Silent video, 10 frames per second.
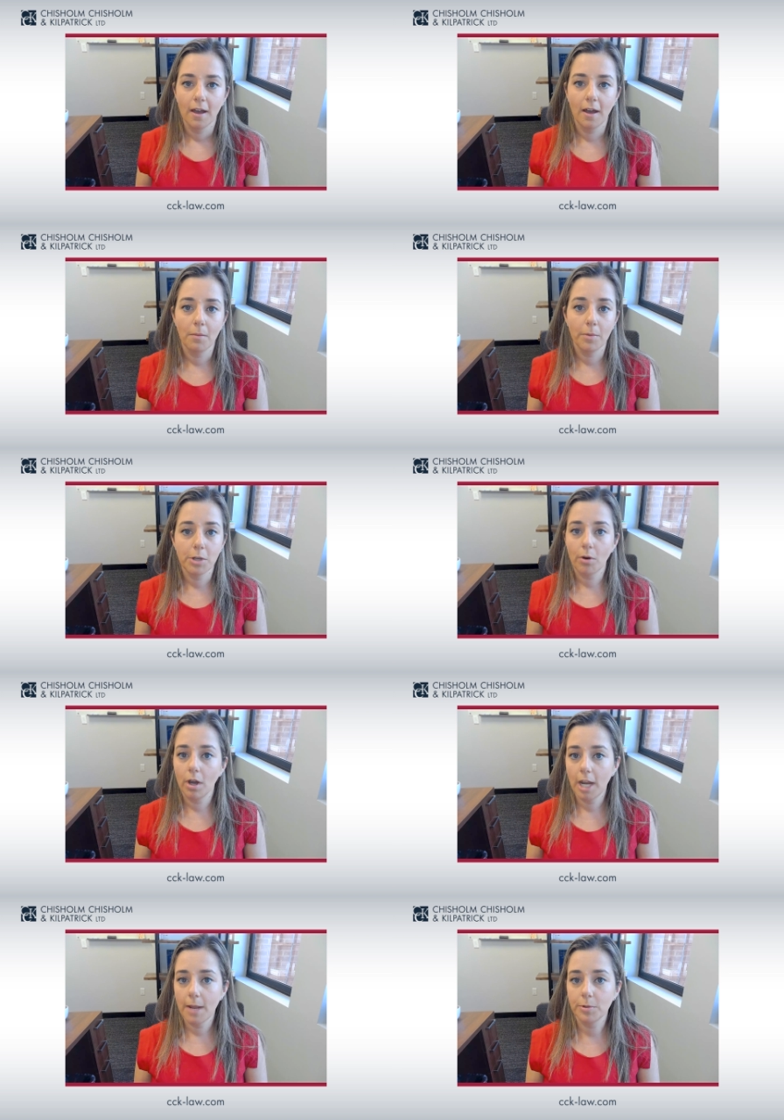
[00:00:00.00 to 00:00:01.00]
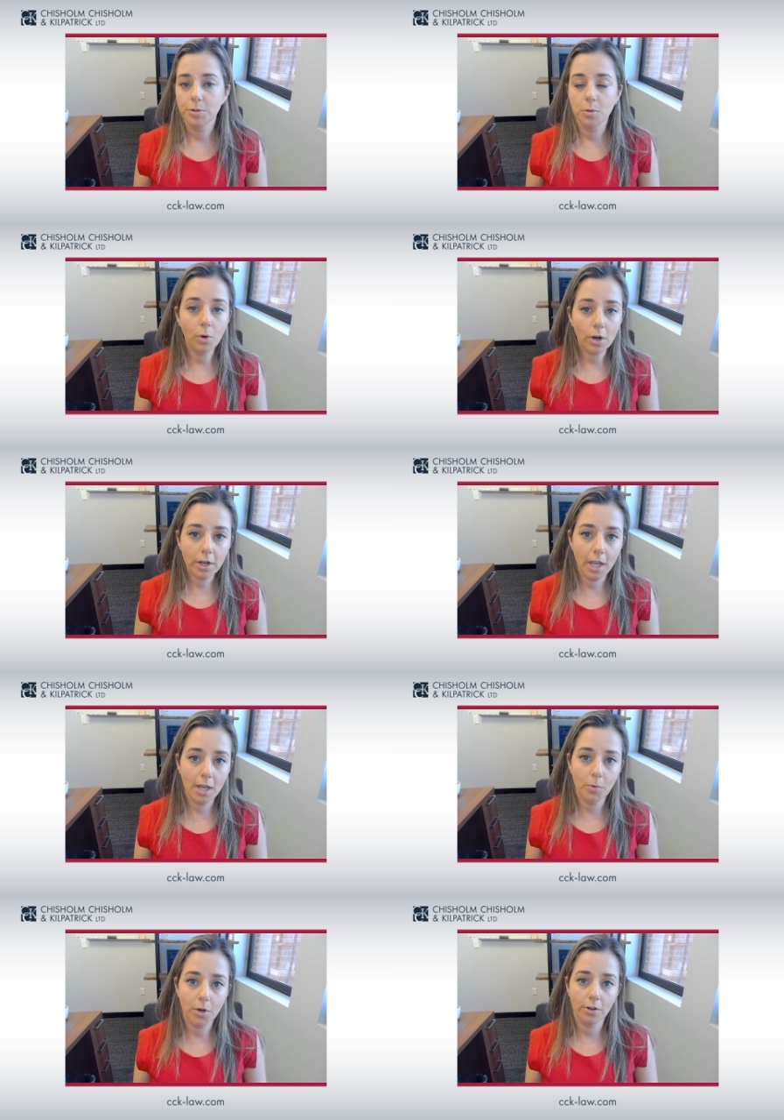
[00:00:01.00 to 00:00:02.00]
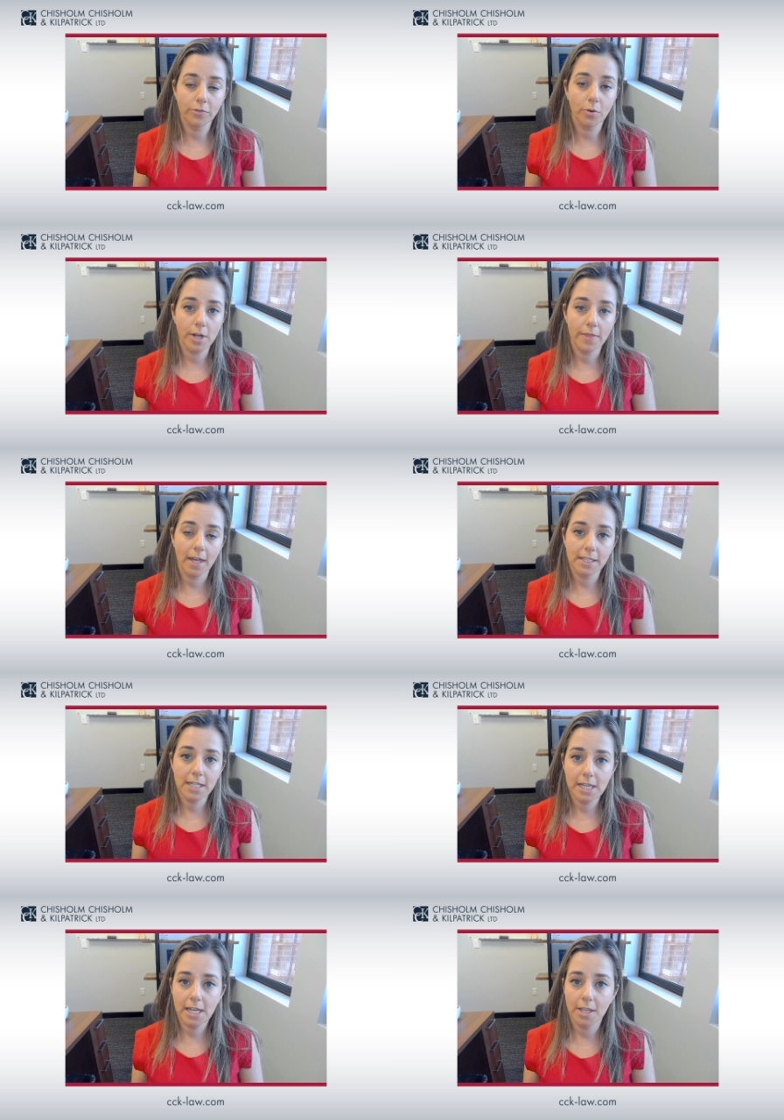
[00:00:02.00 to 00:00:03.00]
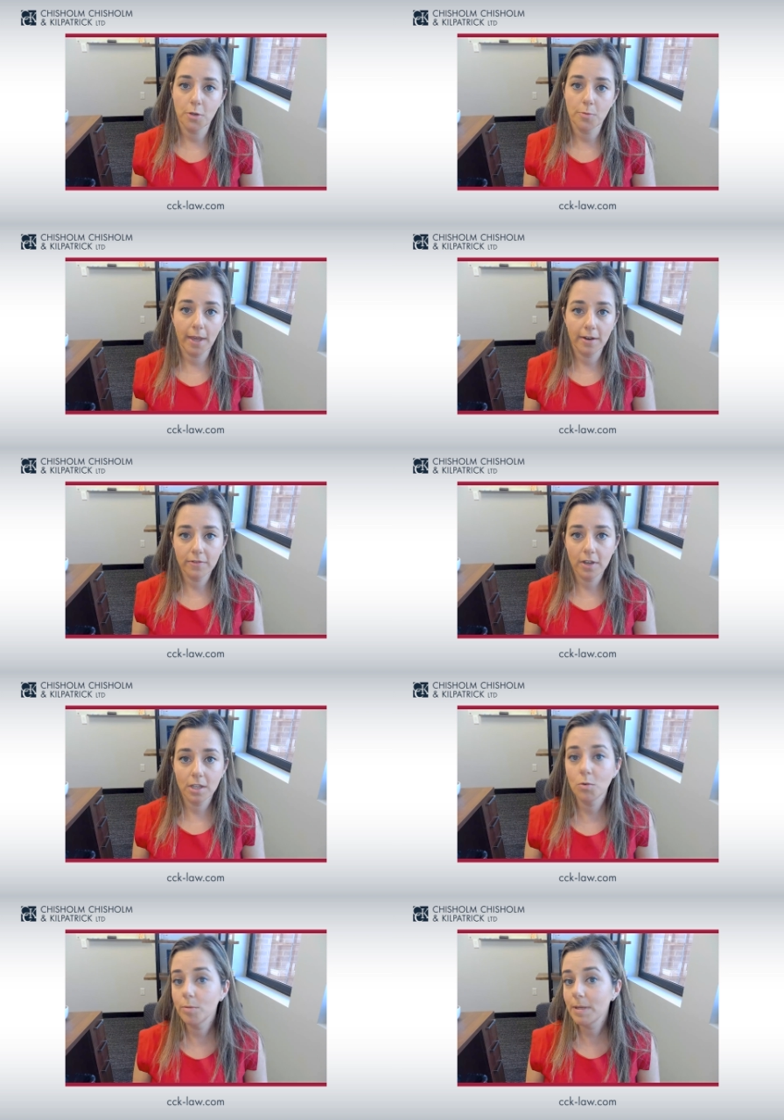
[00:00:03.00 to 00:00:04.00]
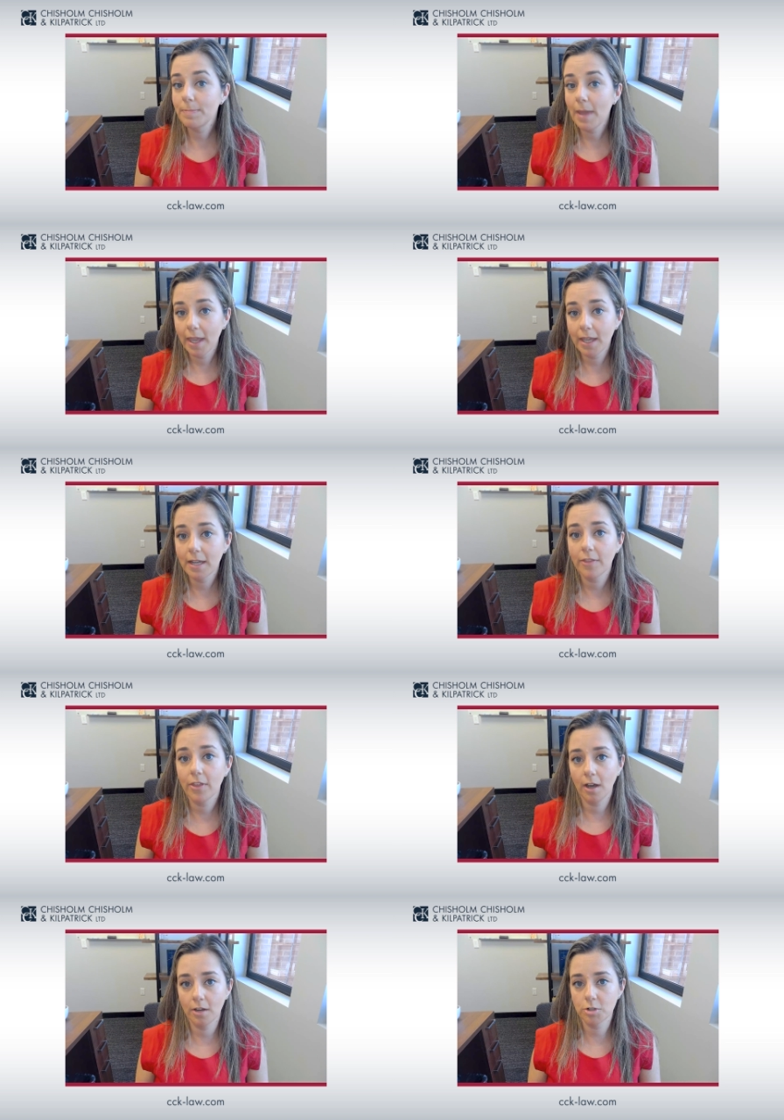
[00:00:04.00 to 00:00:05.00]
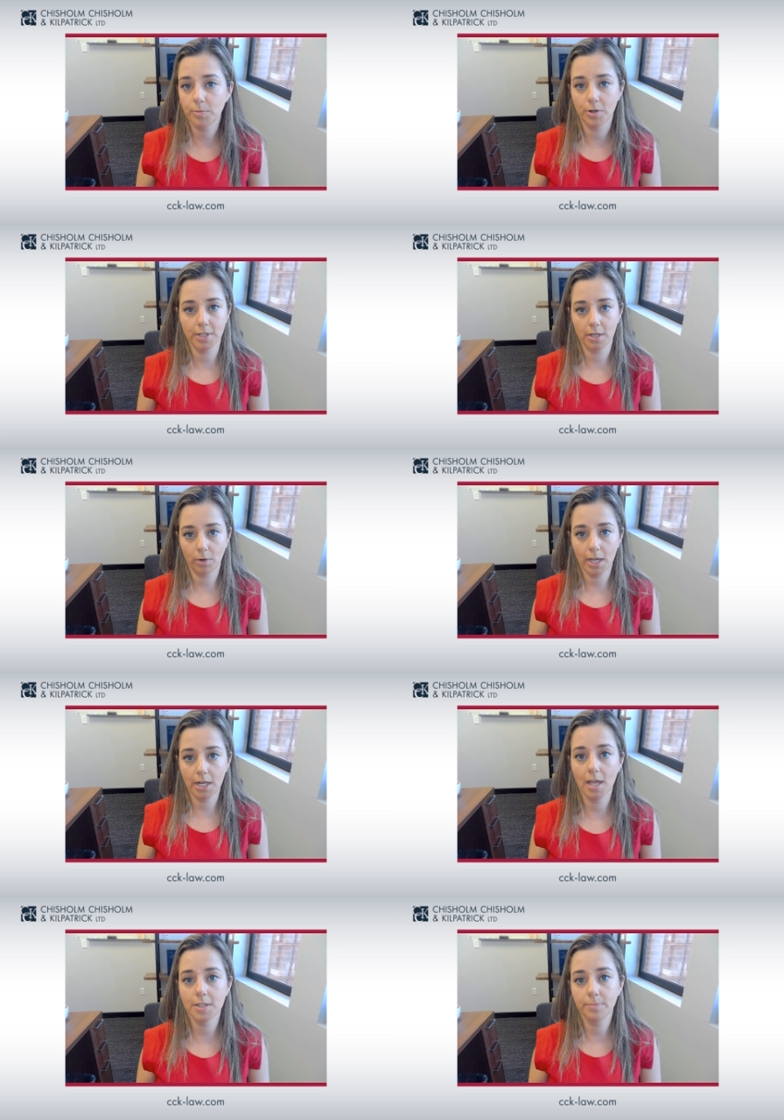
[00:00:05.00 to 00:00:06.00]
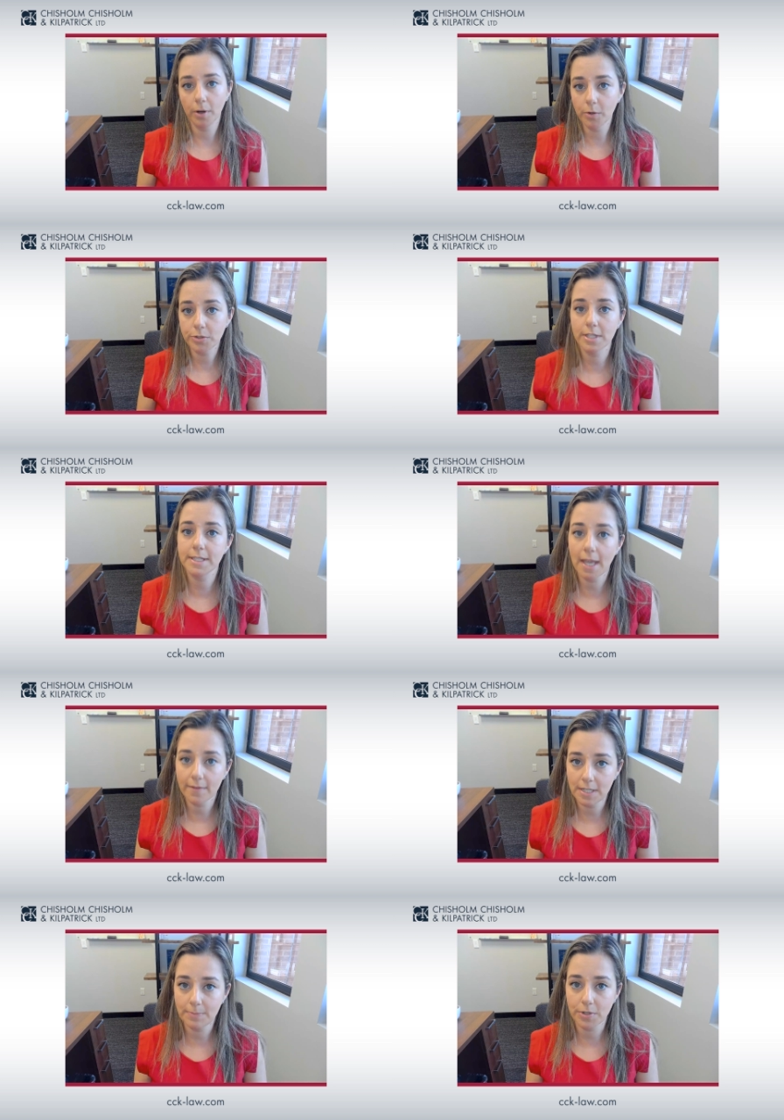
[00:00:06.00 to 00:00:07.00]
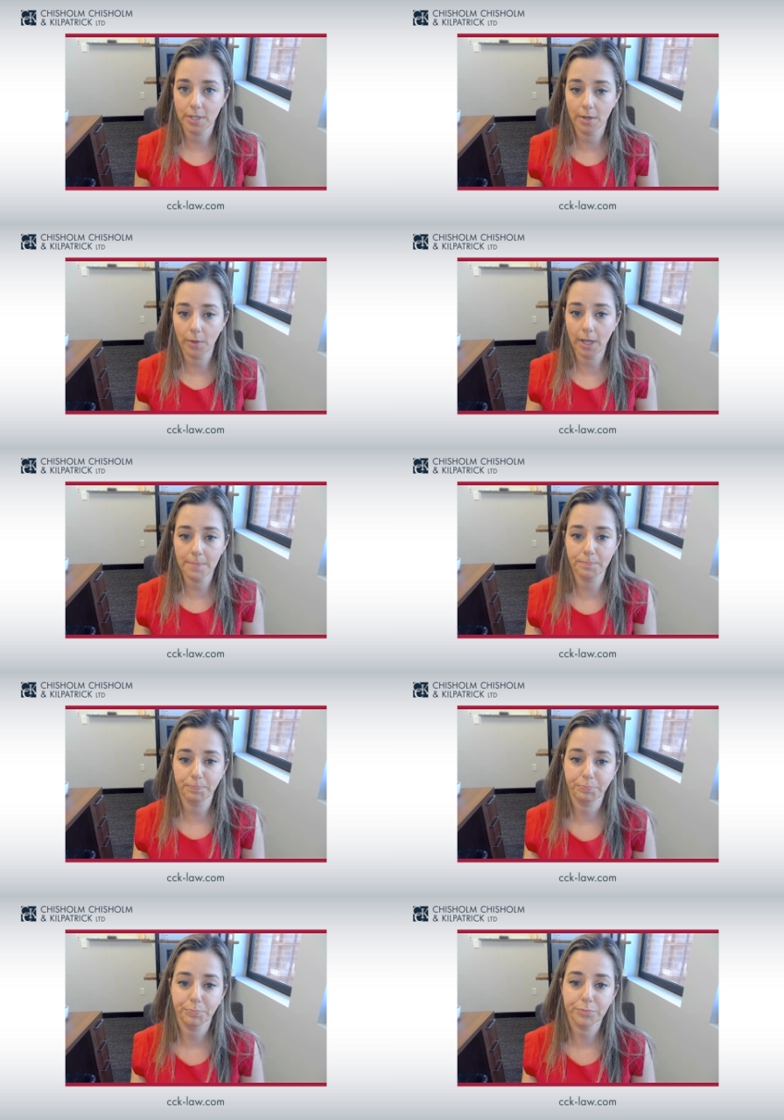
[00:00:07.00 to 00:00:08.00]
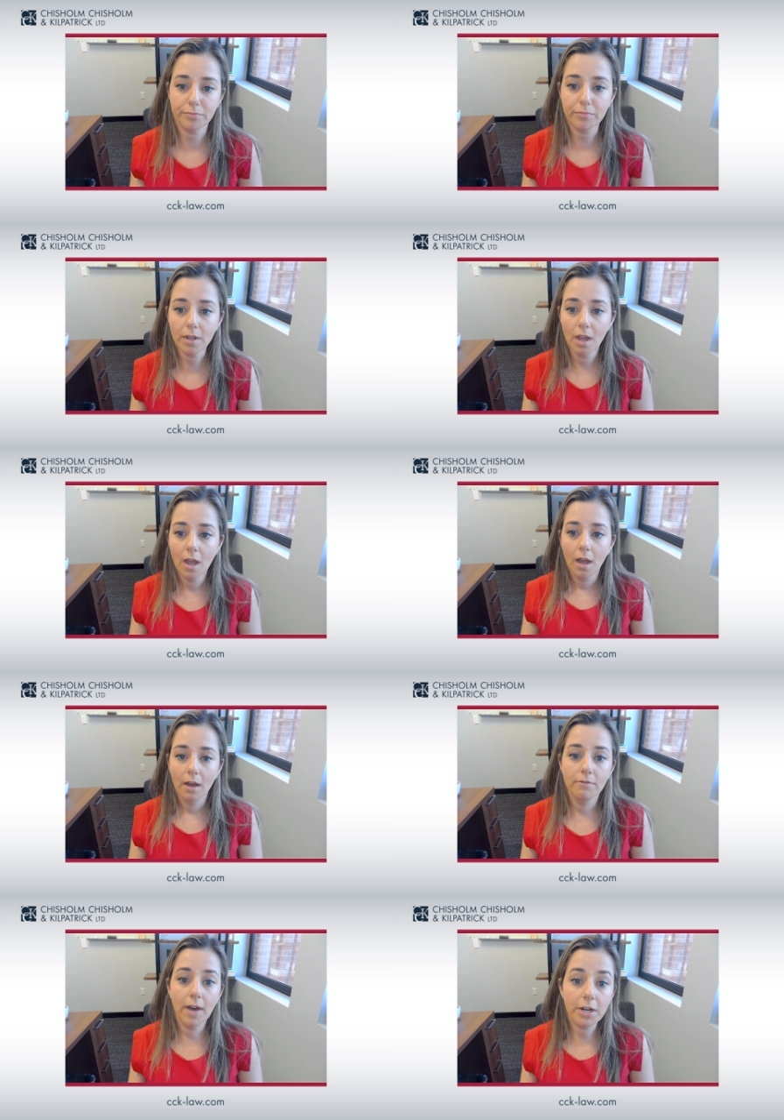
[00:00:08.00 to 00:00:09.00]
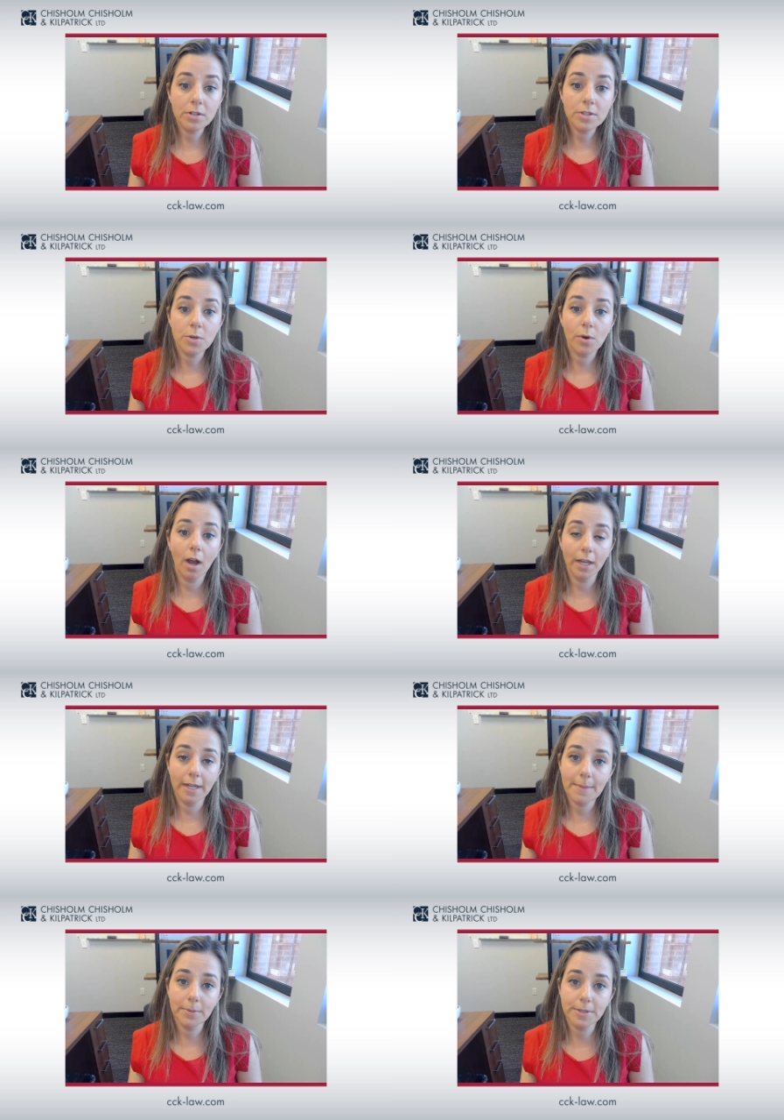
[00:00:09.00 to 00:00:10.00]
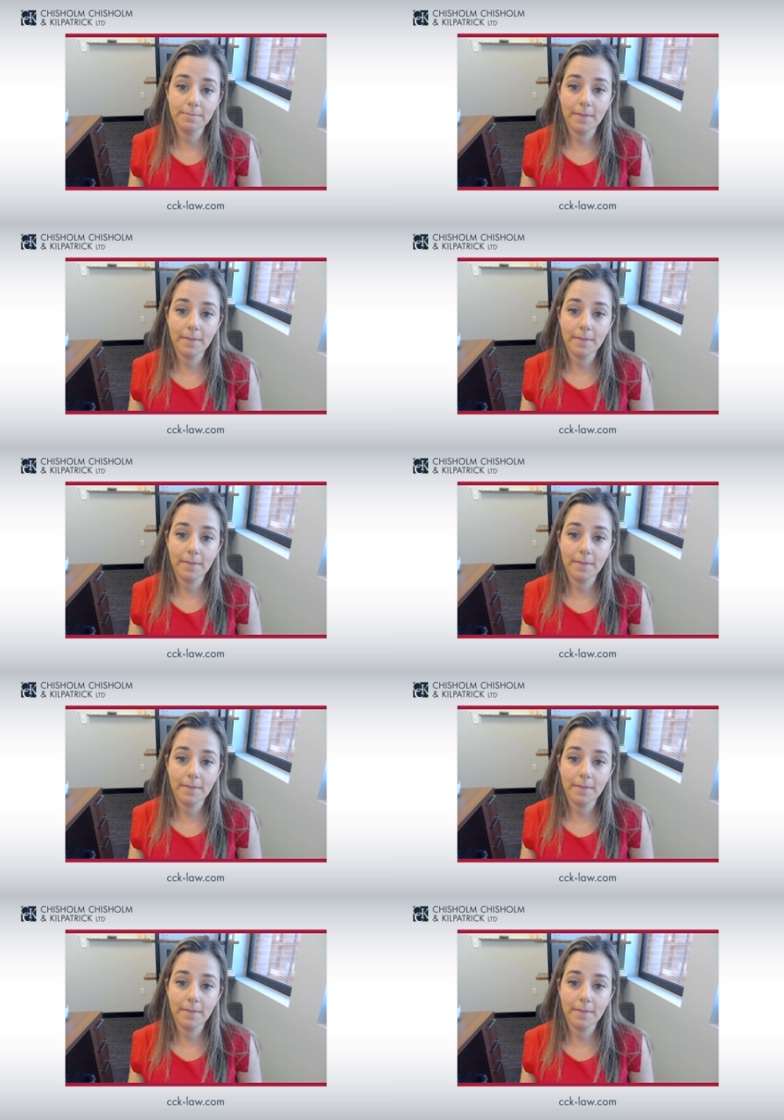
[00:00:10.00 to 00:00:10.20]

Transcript: um, but you were unable to work and were afforded that TDIU benefit, you would be paid at the 100% rate as opposed to the 70% rate. Veterans who are unable to